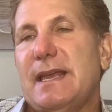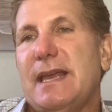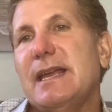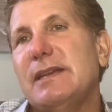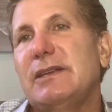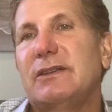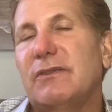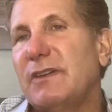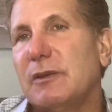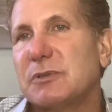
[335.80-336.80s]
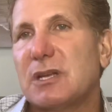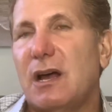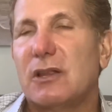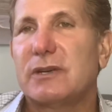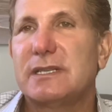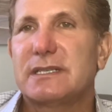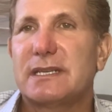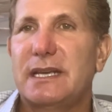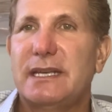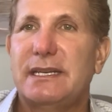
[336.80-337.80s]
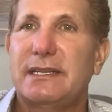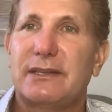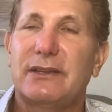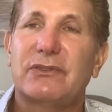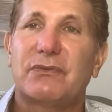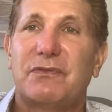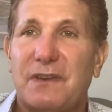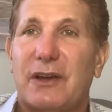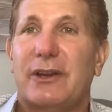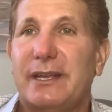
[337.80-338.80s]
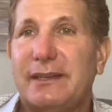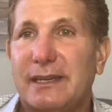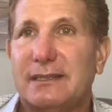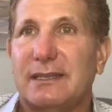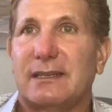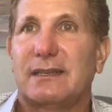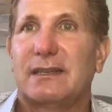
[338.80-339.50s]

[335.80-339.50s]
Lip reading: And it develops tolerance, and it is very addicting.